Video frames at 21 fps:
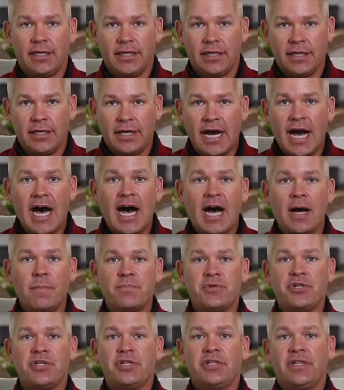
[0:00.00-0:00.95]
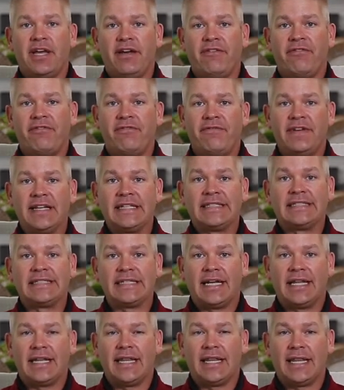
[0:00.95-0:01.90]
an option that fits
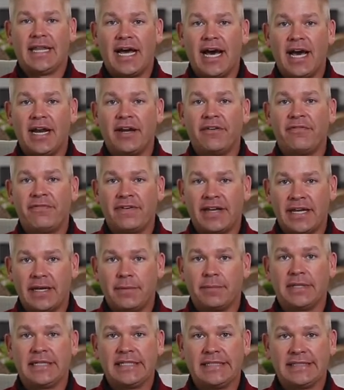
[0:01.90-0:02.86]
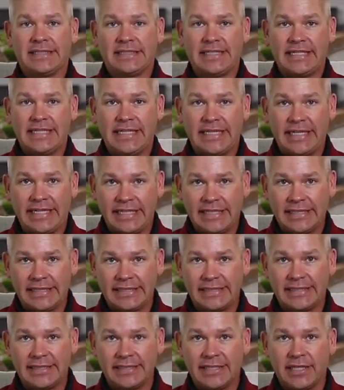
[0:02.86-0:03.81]
a lot of families'
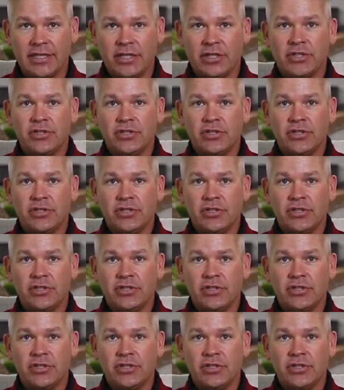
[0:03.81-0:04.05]
needs.